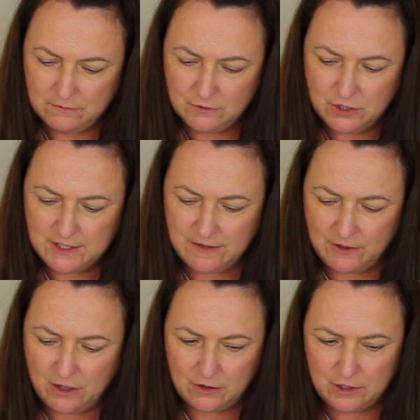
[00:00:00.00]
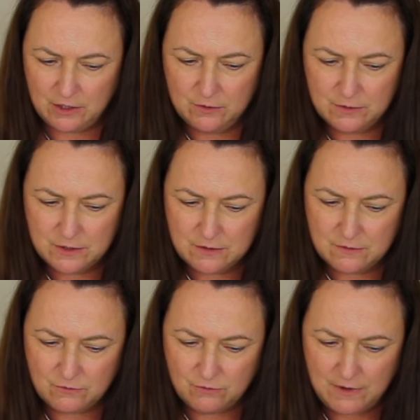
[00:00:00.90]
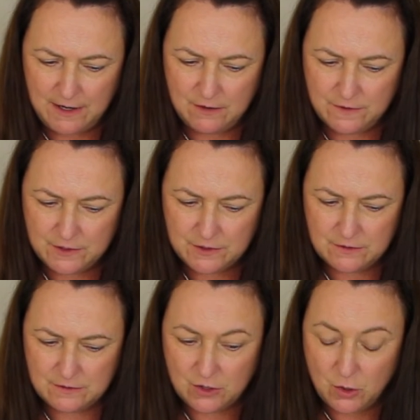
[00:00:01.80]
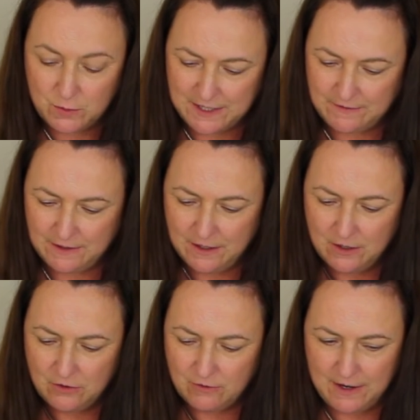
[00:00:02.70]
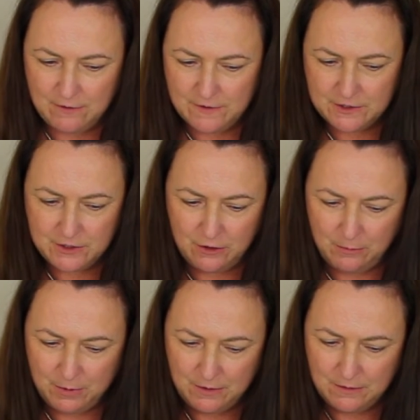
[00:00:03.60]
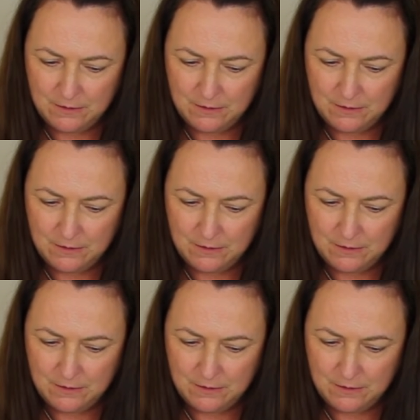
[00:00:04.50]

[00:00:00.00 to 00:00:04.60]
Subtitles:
Just give it another coat right over the coat, even right over the top,